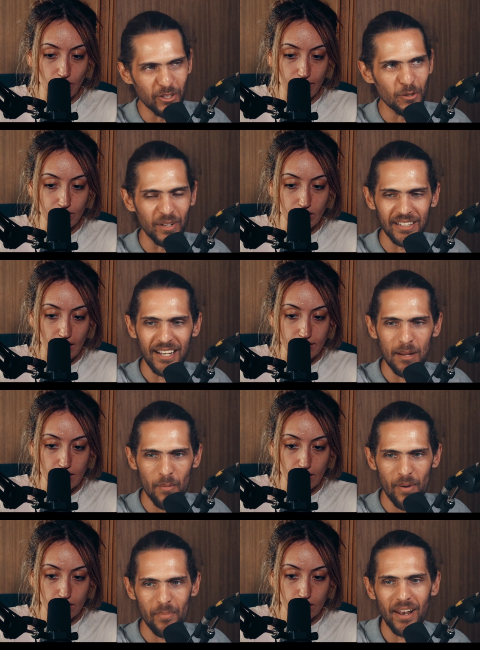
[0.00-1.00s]
Speaker 1: movie, when Kraven you bring the, the
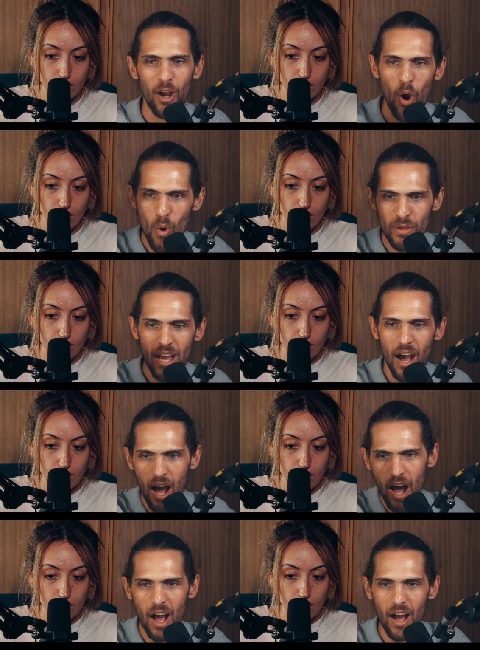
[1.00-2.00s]
name up, I'll be like, oh
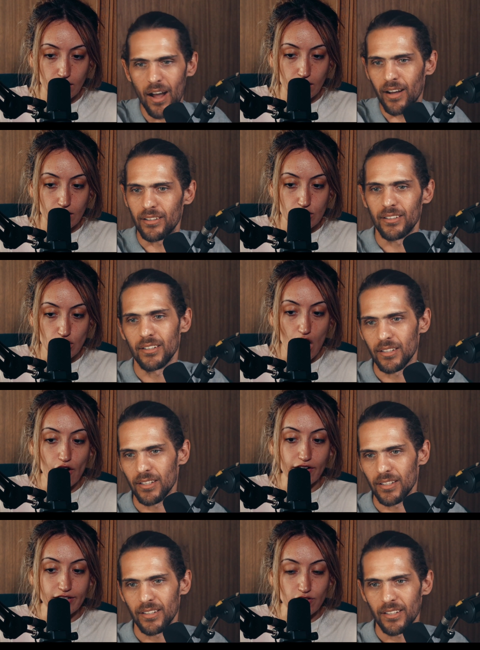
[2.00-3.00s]
yeah.
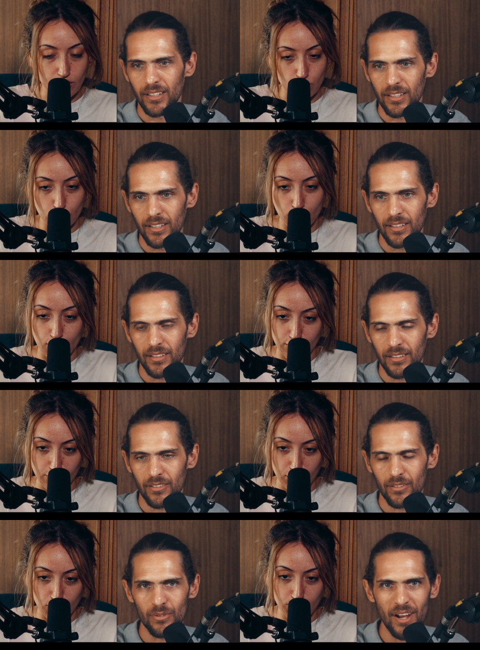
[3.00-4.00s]
Speaker 2: Starring Russell Crowe.
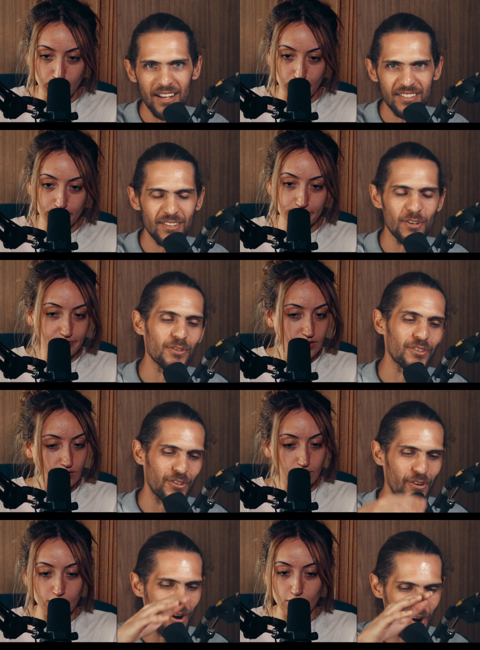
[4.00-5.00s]
There we go.
Speaker 1: Russell
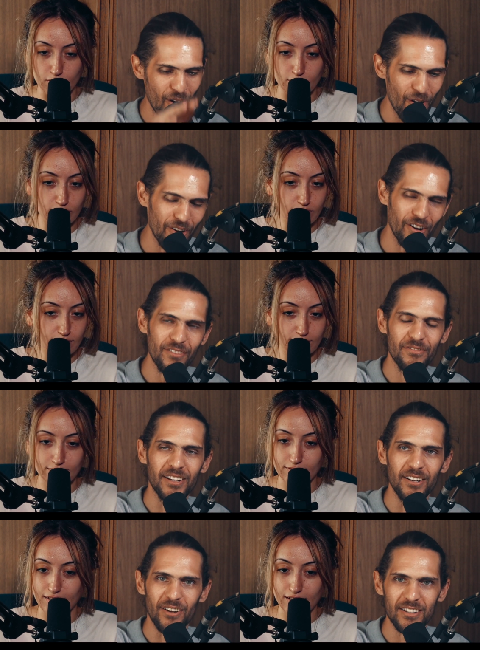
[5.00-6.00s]
Crowe. You can't
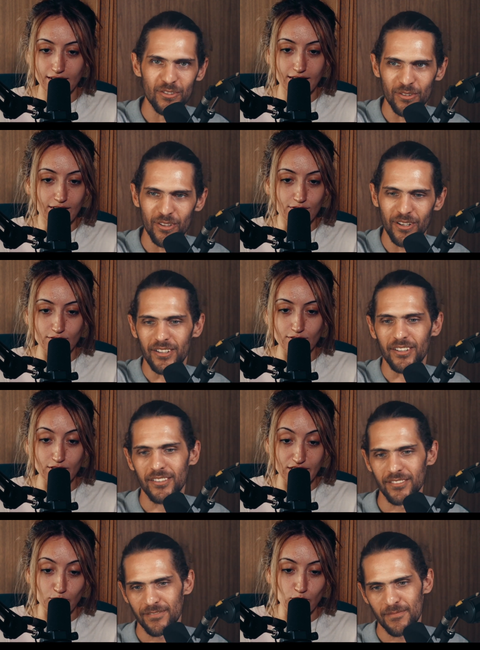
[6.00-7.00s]
forget Russell Crowe.
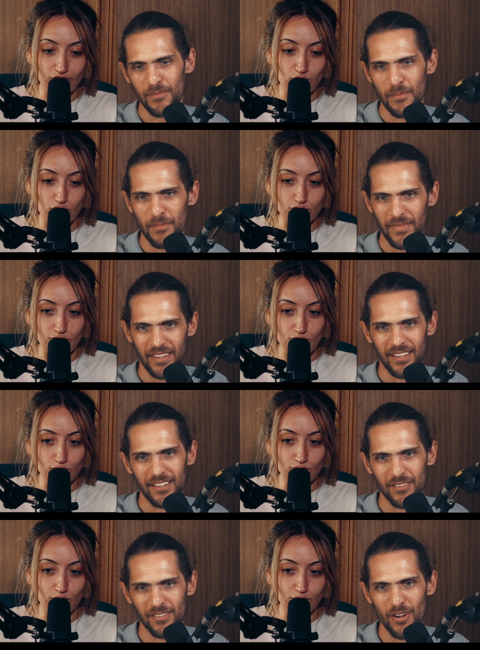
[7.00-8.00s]
Speaker 2: Except we forgot
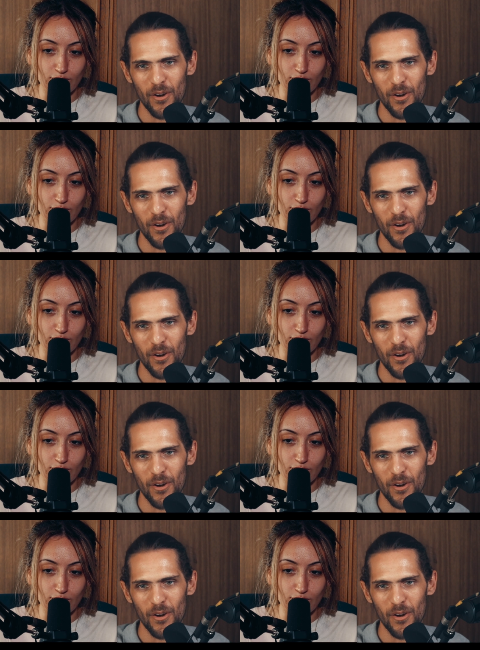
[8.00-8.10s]
Russell Crowe.